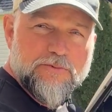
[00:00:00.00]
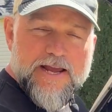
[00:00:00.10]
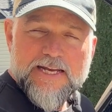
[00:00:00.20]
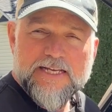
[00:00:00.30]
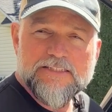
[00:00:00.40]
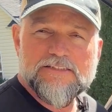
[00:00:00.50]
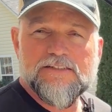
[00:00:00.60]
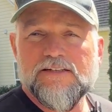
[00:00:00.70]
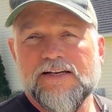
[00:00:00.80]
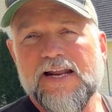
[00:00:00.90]
ratings.
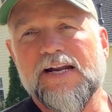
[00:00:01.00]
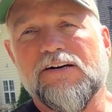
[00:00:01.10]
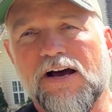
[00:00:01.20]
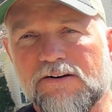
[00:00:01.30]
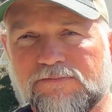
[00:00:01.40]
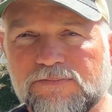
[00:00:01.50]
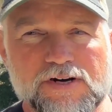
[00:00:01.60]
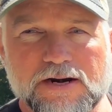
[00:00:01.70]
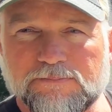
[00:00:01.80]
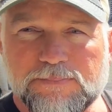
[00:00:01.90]
It had a lot of
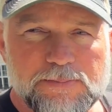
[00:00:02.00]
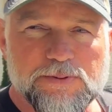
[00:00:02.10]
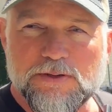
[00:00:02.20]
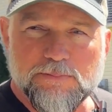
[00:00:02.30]
people had